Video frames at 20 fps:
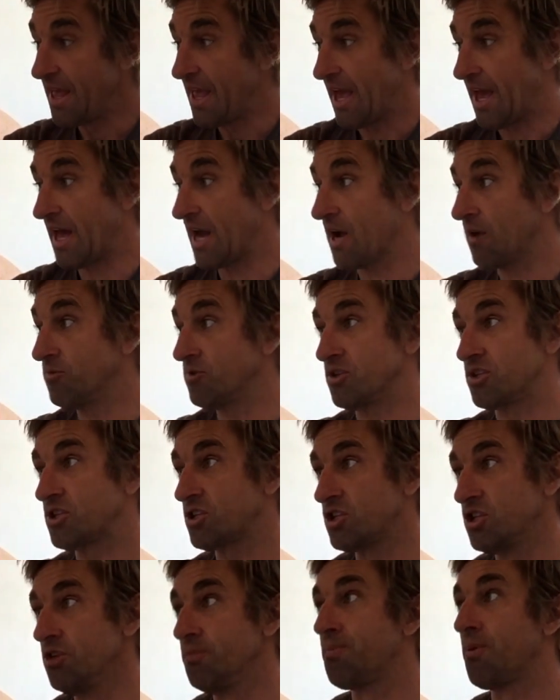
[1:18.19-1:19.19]
And I was
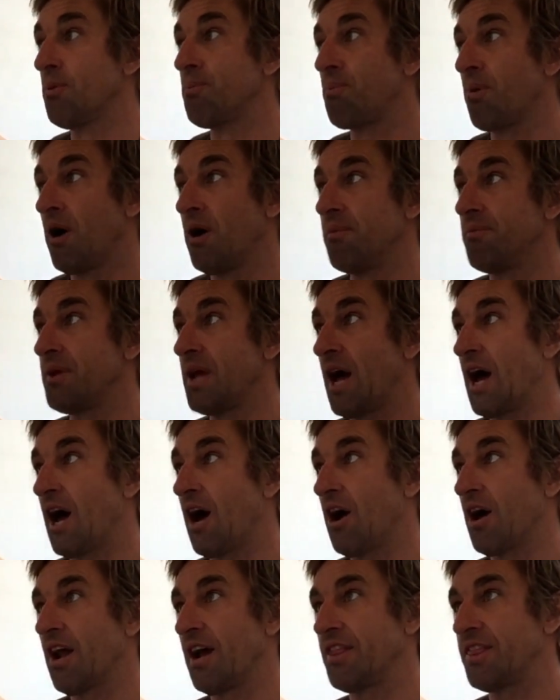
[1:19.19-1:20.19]
super bummed
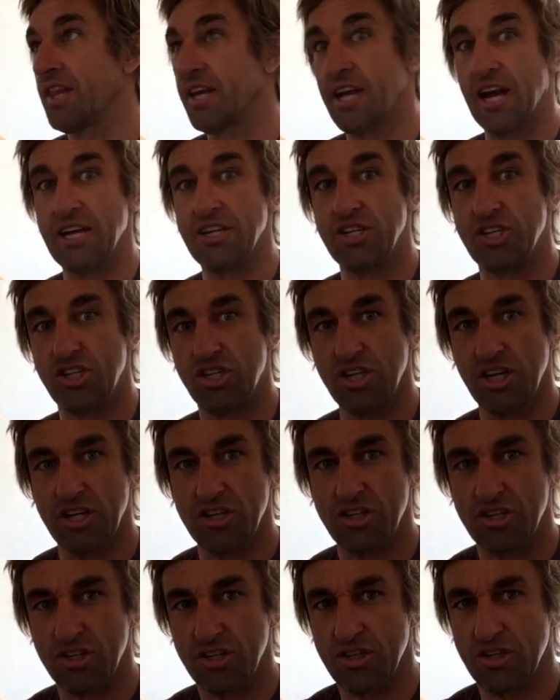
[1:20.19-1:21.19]
out. I think I
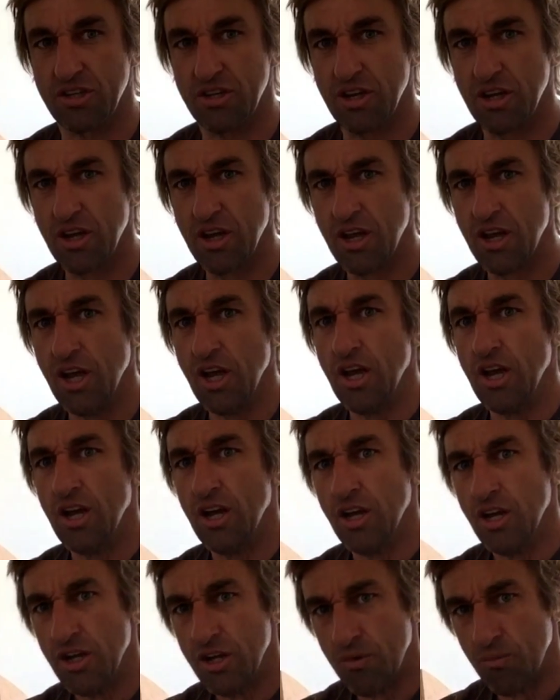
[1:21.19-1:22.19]
just
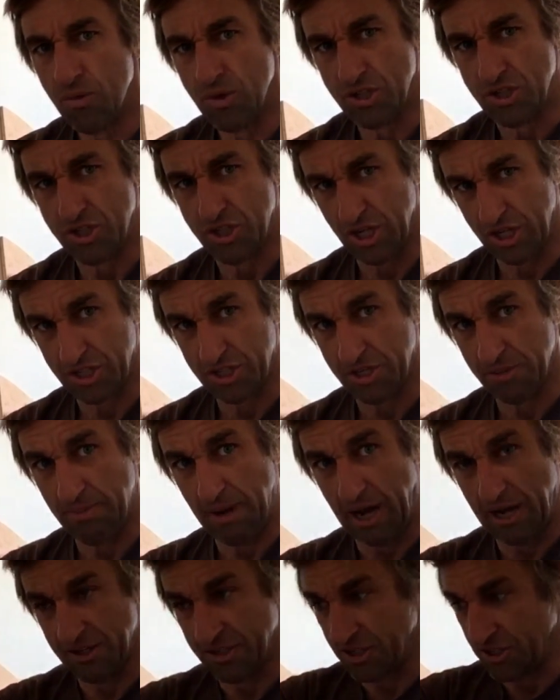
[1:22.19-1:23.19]
was just
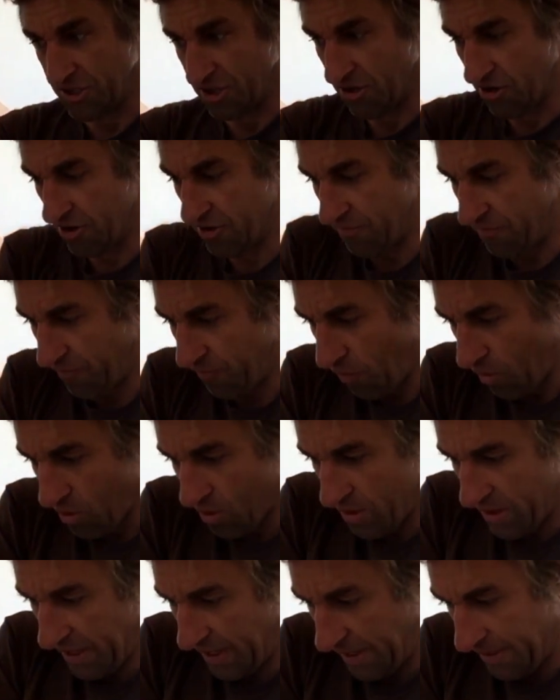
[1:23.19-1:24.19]
about to turn
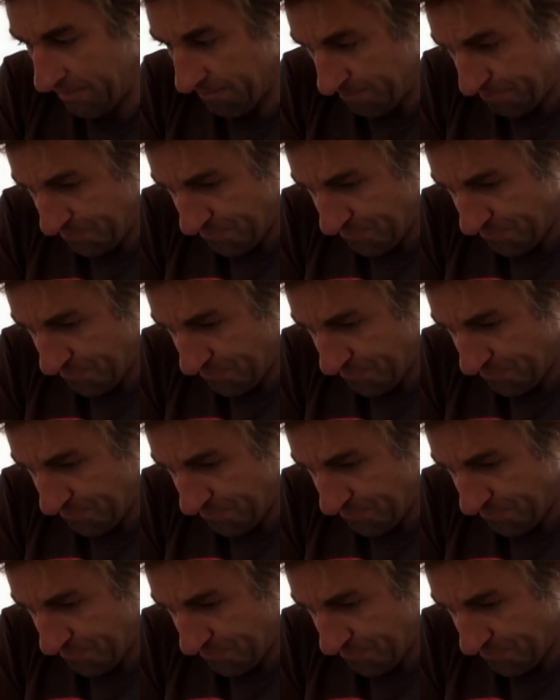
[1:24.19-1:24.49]
40.